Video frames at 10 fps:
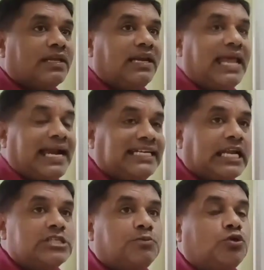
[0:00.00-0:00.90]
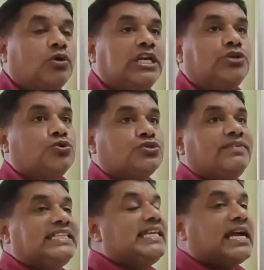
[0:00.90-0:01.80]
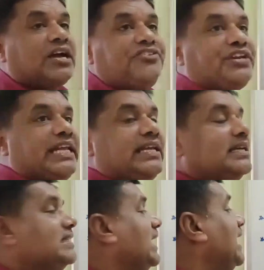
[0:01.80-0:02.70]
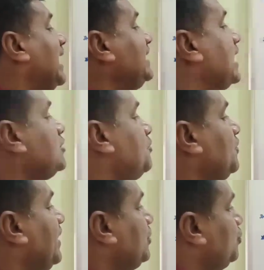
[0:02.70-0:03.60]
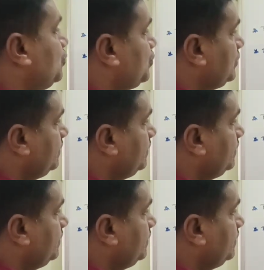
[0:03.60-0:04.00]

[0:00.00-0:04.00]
Land transport only used within a country, the land transport were used.